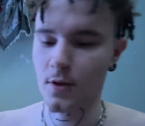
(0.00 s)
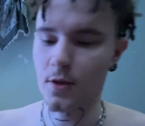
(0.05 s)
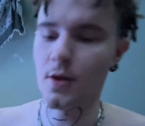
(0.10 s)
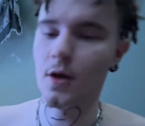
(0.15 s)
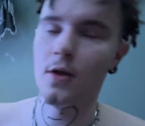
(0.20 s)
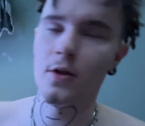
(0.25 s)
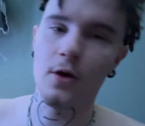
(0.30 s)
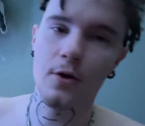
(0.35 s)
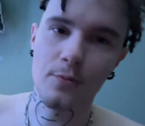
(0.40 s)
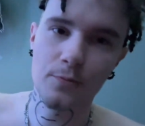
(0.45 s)

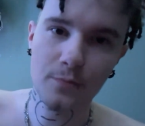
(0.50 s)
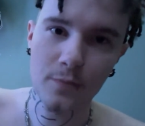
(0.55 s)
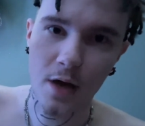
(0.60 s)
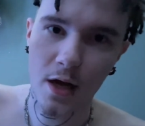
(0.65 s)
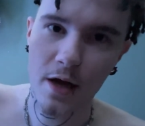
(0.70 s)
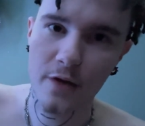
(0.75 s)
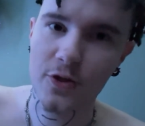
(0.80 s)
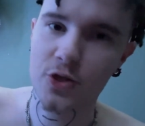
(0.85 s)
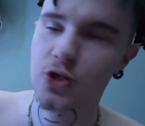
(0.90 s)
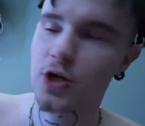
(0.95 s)
Y'all know, I
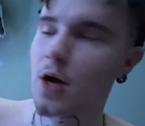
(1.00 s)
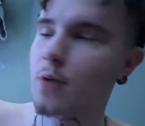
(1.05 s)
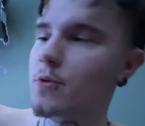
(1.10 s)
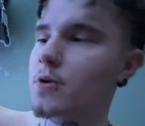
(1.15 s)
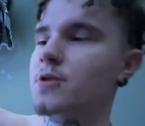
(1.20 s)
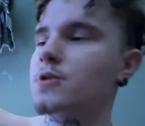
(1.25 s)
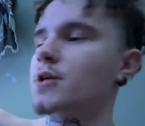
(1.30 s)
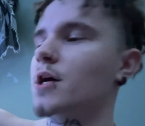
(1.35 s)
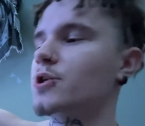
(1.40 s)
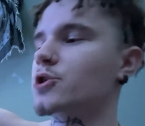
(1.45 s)
got the
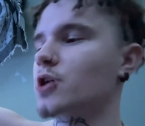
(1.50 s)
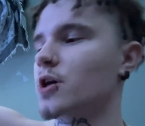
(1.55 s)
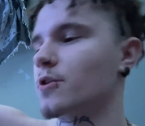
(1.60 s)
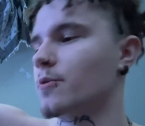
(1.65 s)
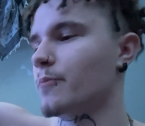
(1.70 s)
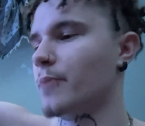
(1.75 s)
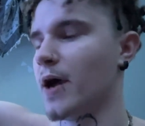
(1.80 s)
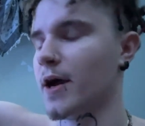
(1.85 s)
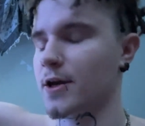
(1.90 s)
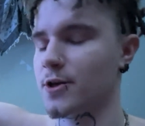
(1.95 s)
strawberries. I just got
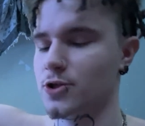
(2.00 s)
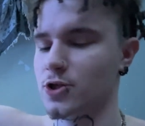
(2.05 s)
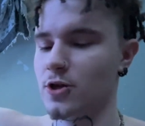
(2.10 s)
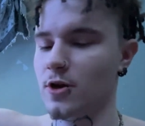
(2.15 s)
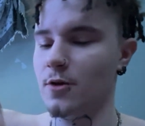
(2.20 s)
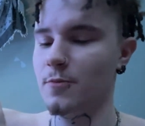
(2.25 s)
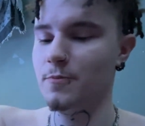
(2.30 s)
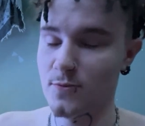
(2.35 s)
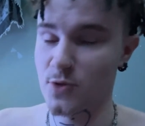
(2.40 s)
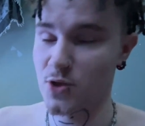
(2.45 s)
them packaged
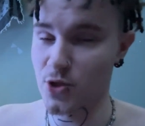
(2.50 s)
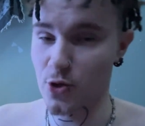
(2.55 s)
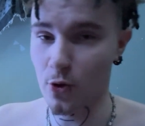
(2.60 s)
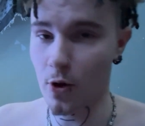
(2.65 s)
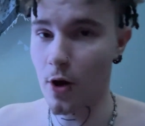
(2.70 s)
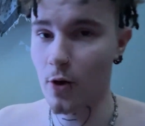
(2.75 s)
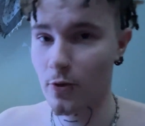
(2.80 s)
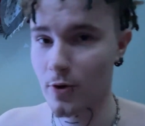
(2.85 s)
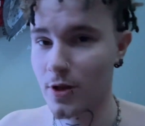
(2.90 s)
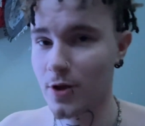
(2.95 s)
up. Do you
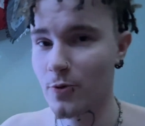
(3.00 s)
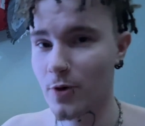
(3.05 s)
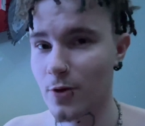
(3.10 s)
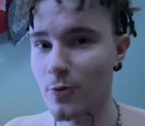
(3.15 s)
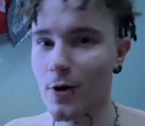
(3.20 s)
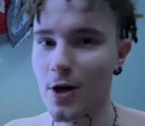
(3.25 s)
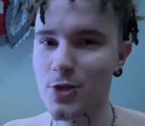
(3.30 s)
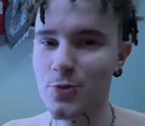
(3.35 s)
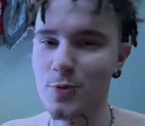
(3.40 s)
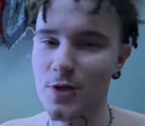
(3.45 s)
all really want to
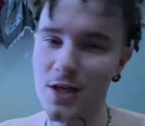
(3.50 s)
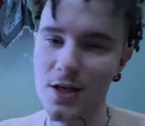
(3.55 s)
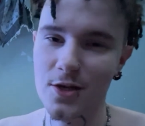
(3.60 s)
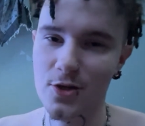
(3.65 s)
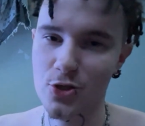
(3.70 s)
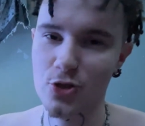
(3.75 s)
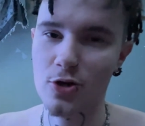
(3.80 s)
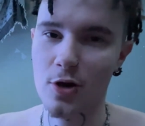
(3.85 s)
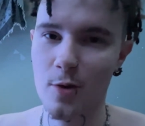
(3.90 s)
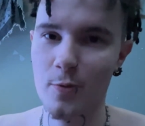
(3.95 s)
watch me eat a
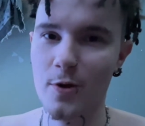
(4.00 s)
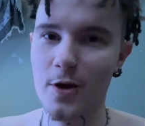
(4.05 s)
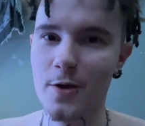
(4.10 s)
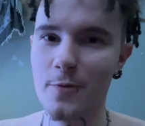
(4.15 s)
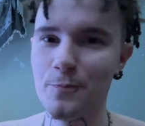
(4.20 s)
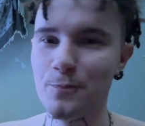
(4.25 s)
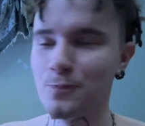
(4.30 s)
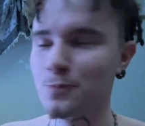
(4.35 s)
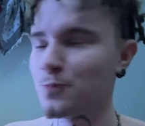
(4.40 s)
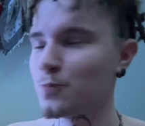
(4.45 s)
strawberry?